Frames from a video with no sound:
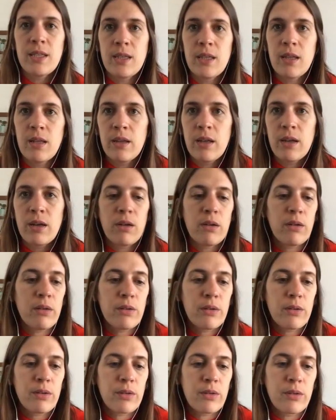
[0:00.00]
is the
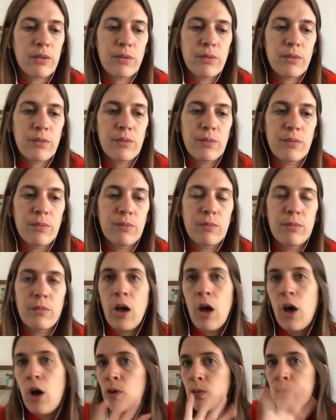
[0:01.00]
little
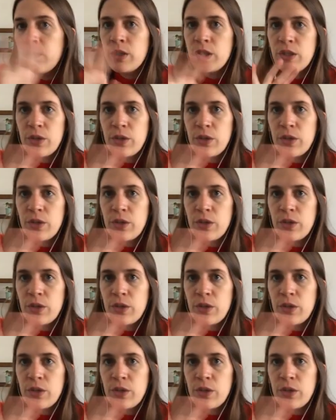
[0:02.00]
home